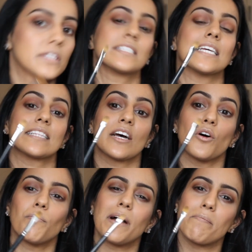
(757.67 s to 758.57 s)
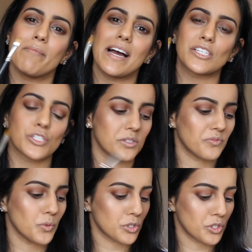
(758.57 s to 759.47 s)
I'm going to take that on my MAC
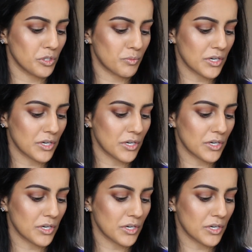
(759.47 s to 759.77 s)
242